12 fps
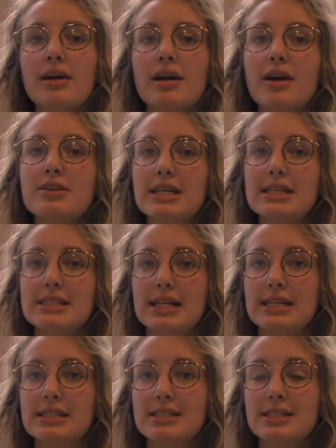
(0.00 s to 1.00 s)
Hotez
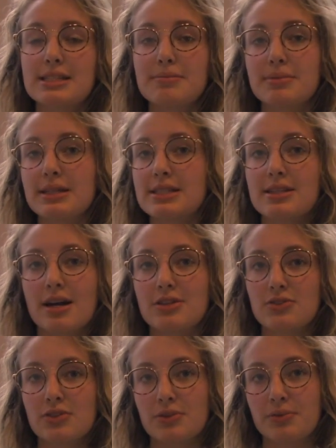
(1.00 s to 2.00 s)
says this simply is not
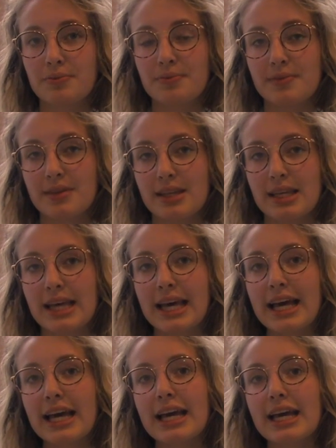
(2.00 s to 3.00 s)
true.
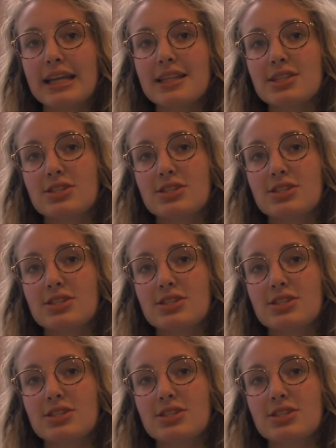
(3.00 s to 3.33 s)
In this